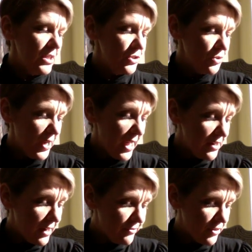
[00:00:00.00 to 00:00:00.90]
Do not
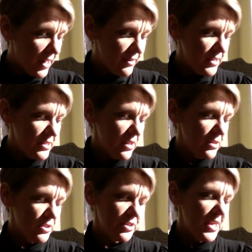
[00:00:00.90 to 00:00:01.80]
offer on this
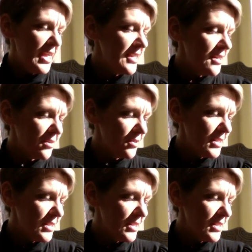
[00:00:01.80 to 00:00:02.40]
altar any other